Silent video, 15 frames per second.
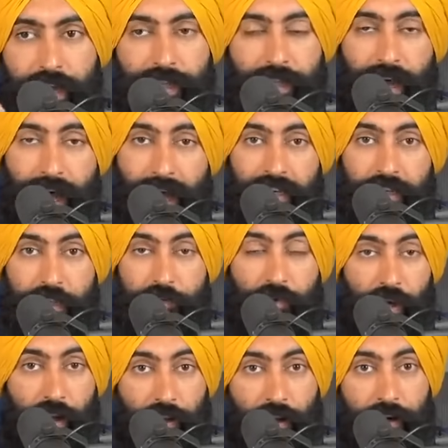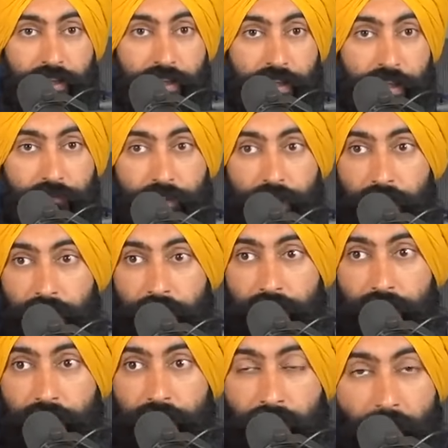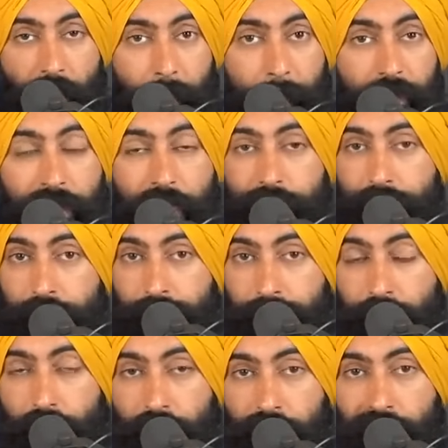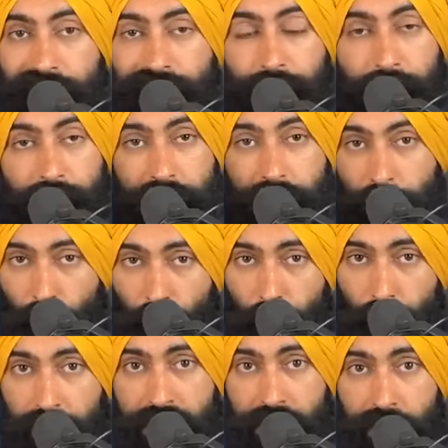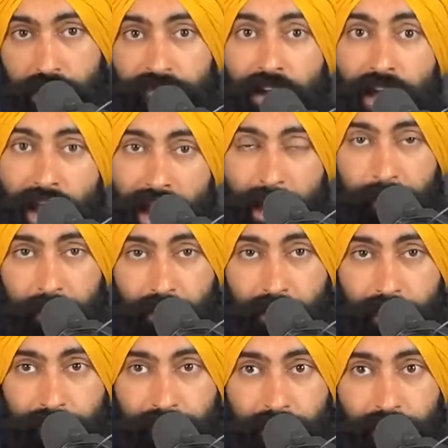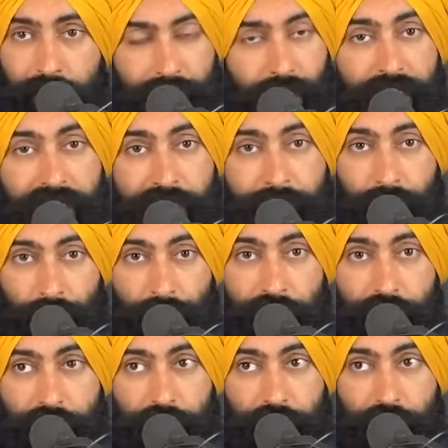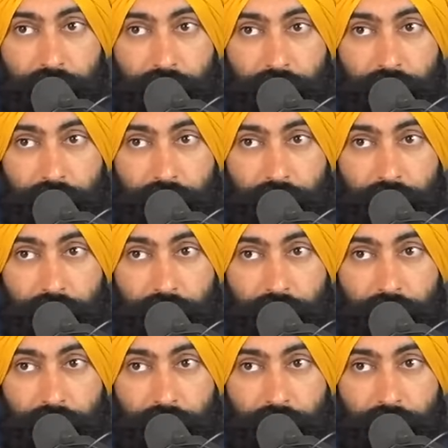that actually will allow you to live a happy and fulfilled life because the goal is to live a happy life, not just be rich.